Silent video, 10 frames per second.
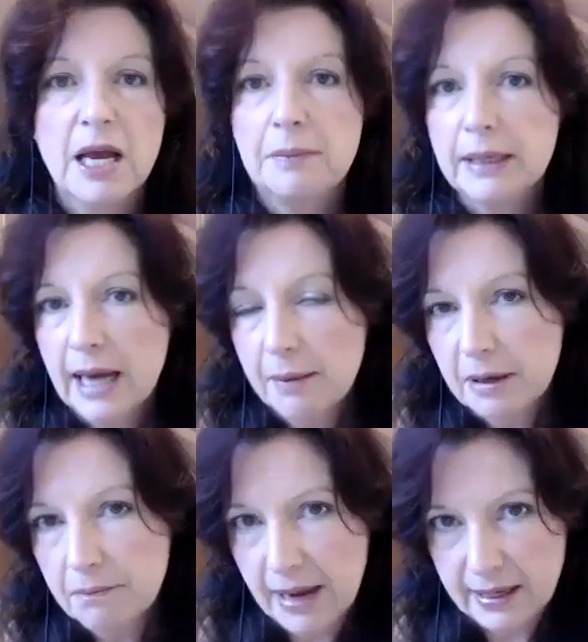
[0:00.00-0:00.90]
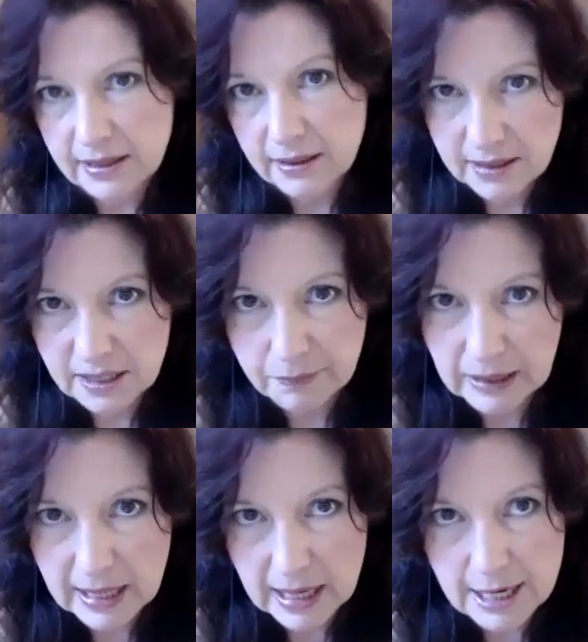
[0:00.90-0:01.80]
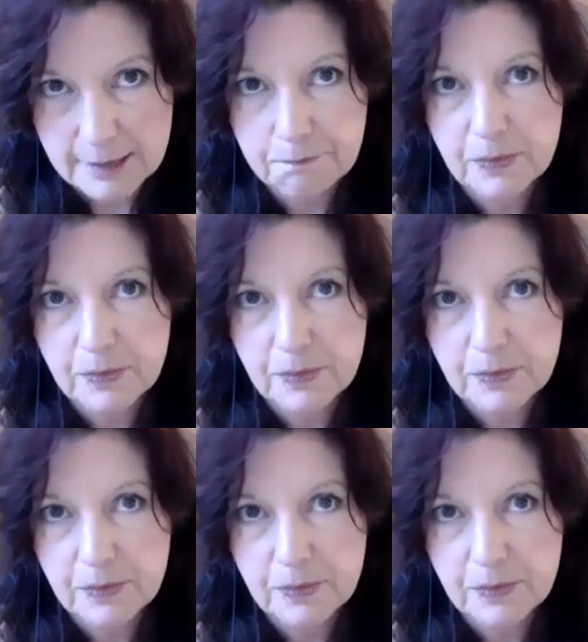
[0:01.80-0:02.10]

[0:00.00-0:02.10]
But coming back to the spleen